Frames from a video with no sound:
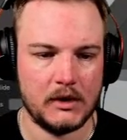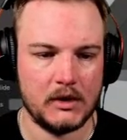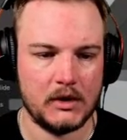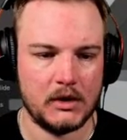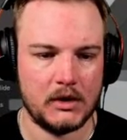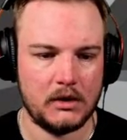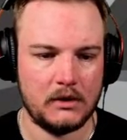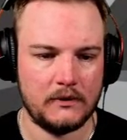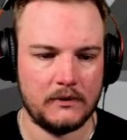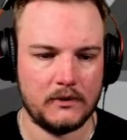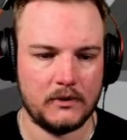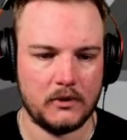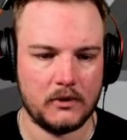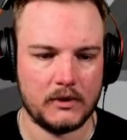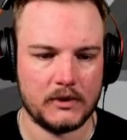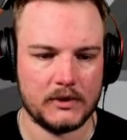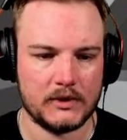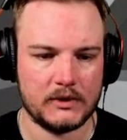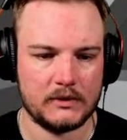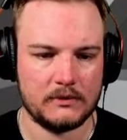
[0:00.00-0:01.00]
Of
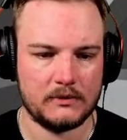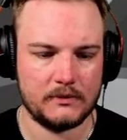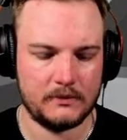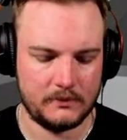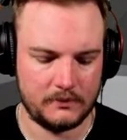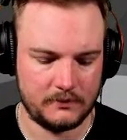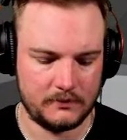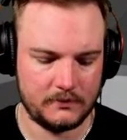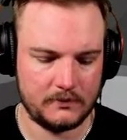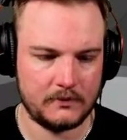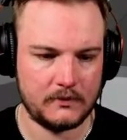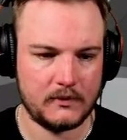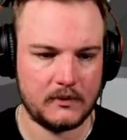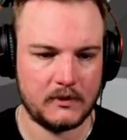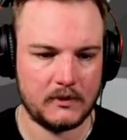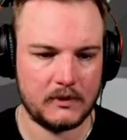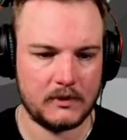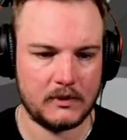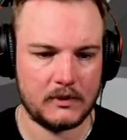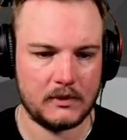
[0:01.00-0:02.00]
course.
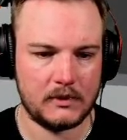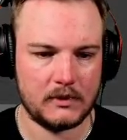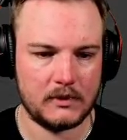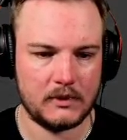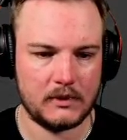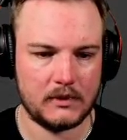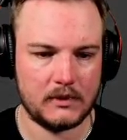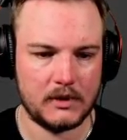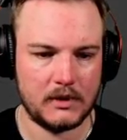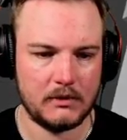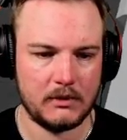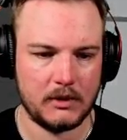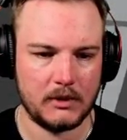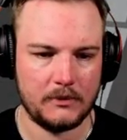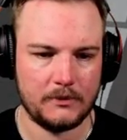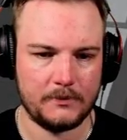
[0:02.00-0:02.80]
There we go.